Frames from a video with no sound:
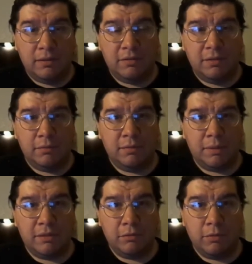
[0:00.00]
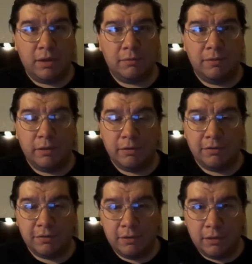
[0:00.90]
and she was about to rock
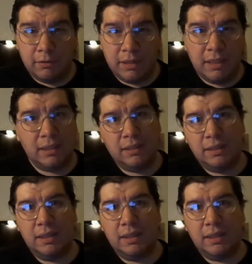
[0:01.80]
very slowly.